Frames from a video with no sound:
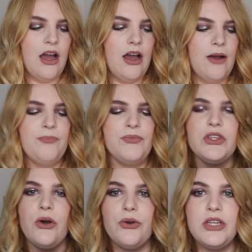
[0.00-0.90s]
Um,
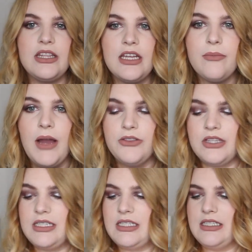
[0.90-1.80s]
the only thing about
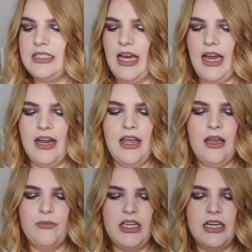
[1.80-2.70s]
this is that
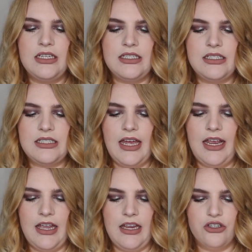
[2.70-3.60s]
because it's
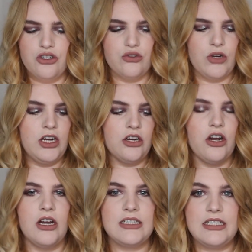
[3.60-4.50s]
like a straight
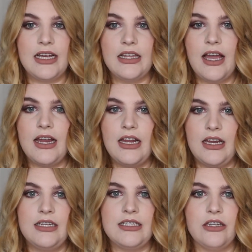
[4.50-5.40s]
across neckline
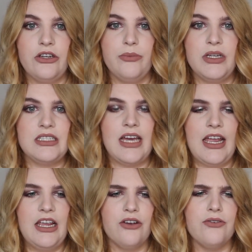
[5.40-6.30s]
it is a little bit
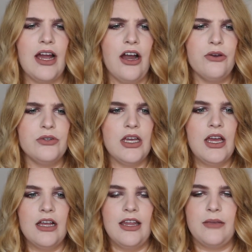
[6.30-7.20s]
tight around
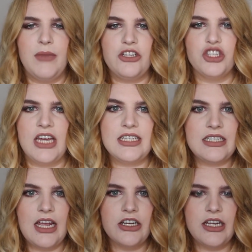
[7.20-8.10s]
like my
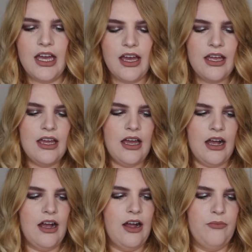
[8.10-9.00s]
chest area.
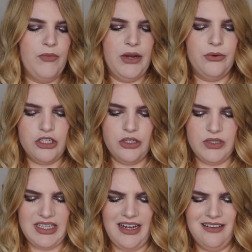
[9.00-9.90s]
Um, I wish it
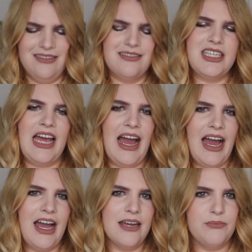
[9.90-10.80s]
was like a
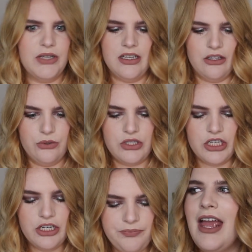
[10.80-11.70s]
tad bit
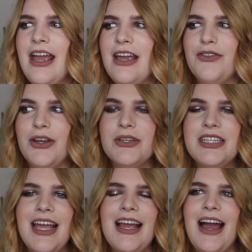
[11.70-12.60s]
looser if there
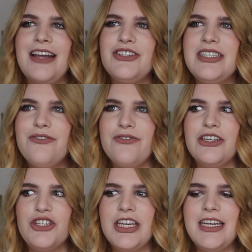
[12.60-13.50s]
was like I just
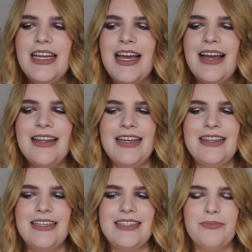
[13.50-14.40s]
envision
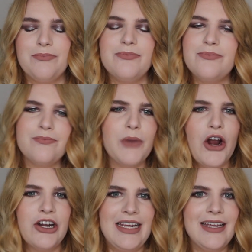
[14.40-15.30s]
like this
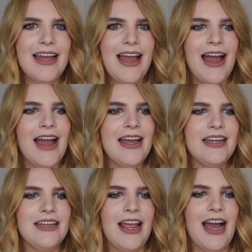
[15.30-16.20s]
party
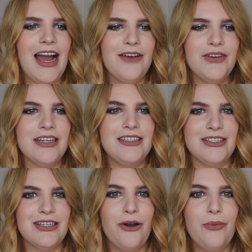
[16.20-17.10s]
and they have like a
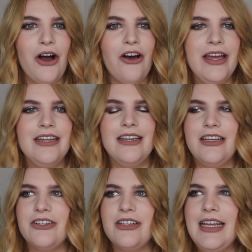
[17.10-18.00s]
disco ball and
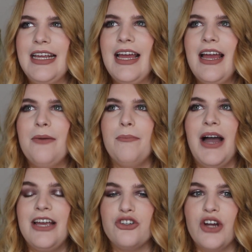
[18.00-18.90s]
literally
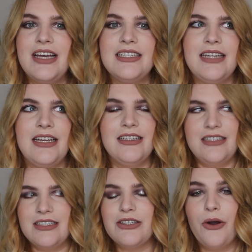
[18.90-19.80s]
my dress and the
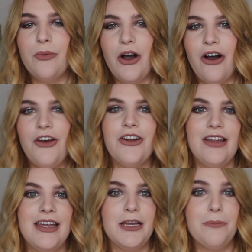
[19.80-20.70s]
disco ball
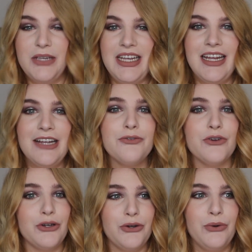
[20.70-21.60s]
are like competing
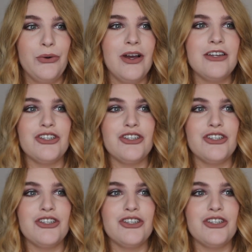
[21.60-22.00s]
for who